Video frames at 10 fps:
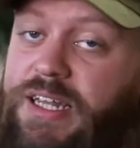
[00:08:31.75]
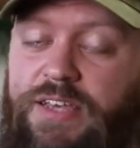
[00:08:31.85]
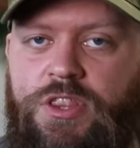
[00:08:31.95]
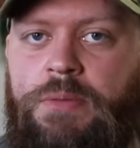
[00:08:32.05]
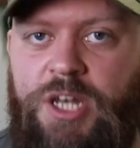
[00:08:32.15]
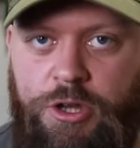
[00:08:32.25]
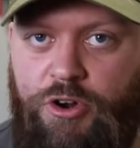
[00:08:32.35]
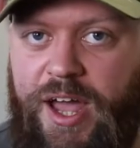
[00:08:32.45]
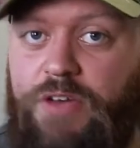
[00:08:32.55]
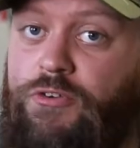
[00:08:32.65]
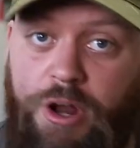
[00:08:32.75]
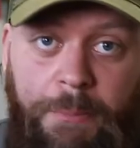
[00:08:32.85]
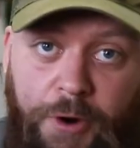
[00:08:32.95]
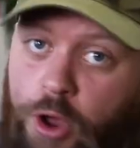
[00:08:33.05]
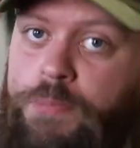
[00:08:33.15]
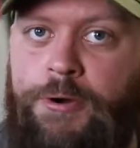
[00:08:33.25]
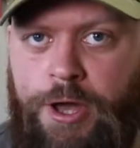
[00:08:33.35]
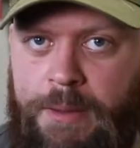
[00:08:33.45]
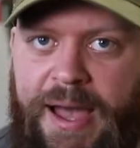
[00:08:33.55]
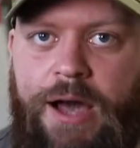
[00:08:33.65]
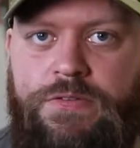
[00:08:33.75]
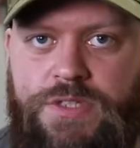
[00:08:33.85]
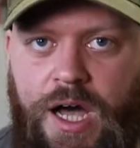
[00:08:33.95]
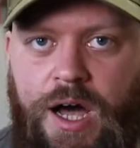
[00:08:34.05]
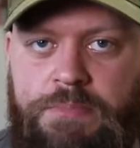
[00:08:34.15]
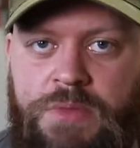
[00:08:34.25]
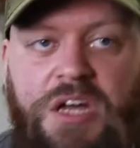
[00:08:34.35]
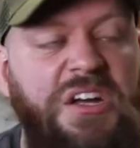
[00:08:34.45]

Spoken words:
leaving them in a crate for an appropriate amount of time,